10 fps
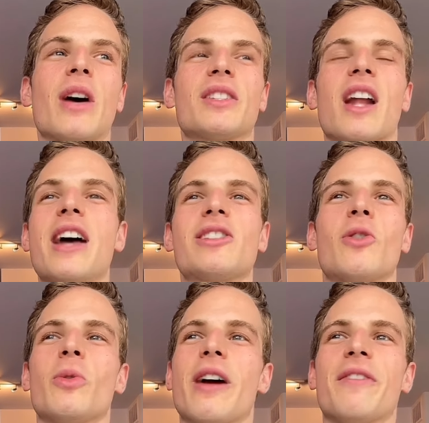when I was in high
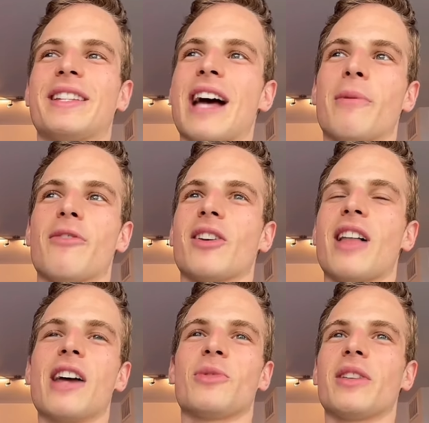school, we had in the time of
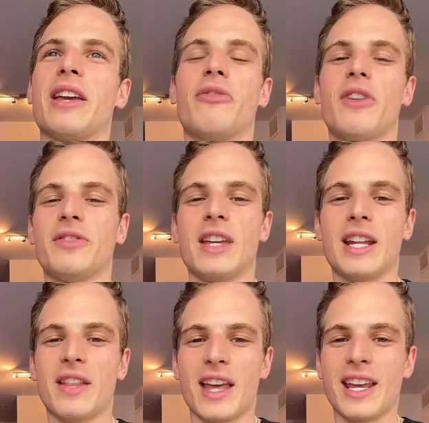our lives. We were like
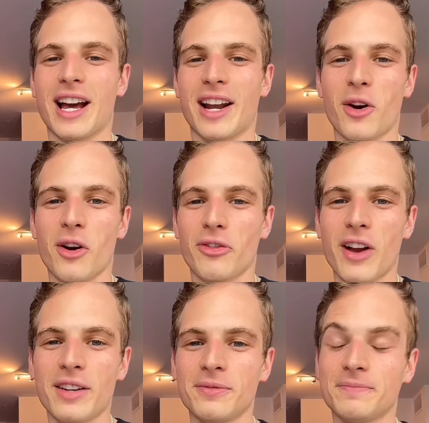15 and then he got a
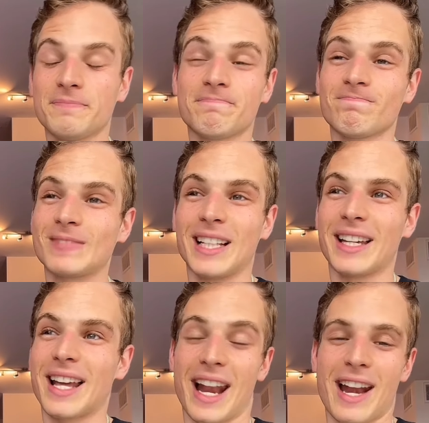girlfriend
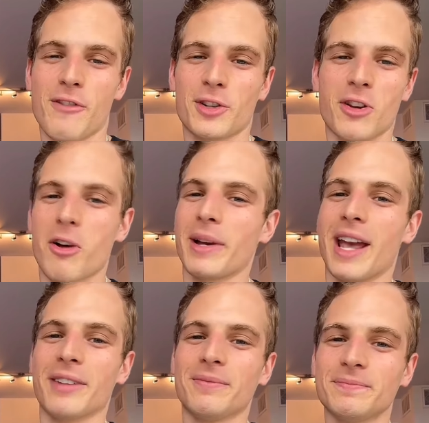and I never saw
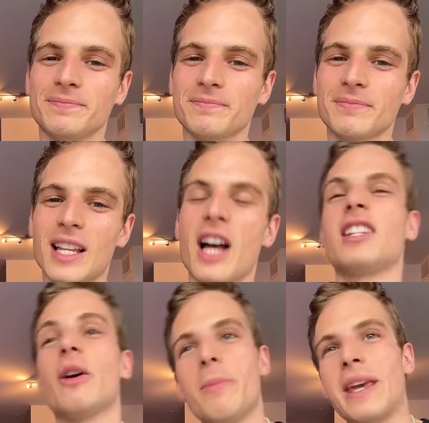him again
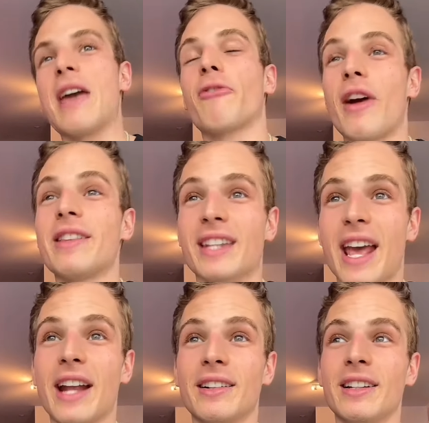until we became friends
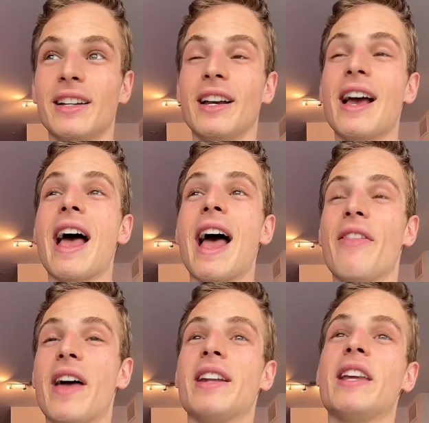again.
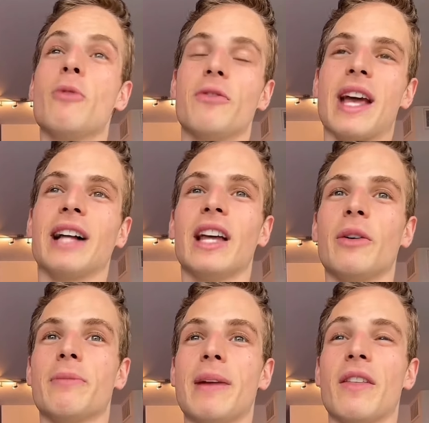And then he moved to
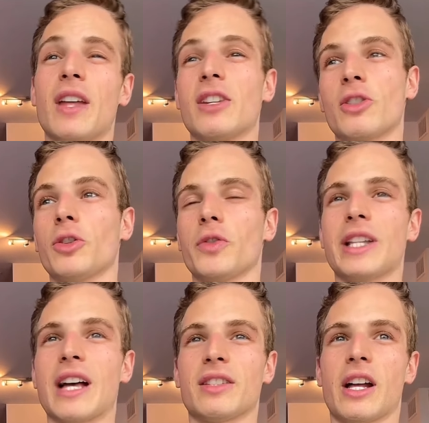LA with me and then he stole
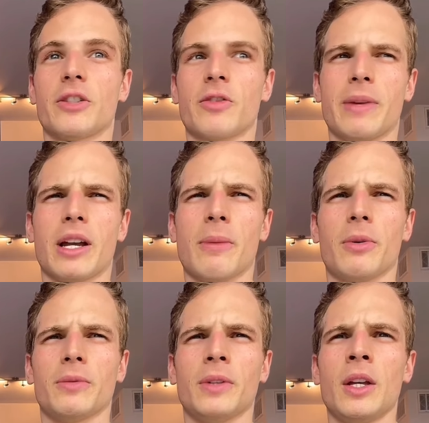$3,000 from me a
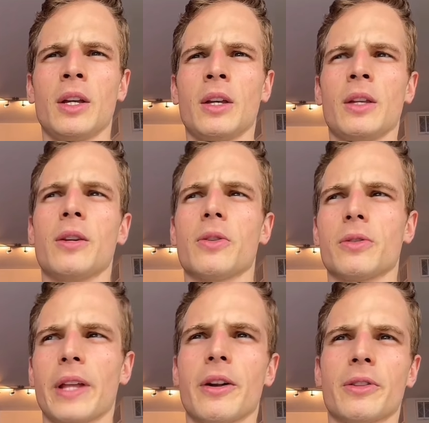couple
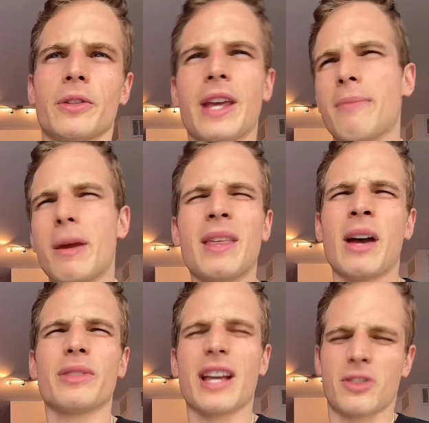years later. So yeah,
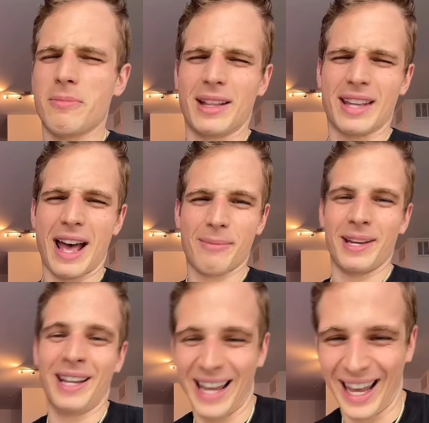maybe that was actually meant to
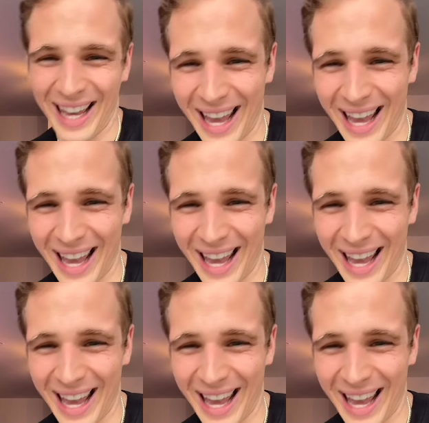happen.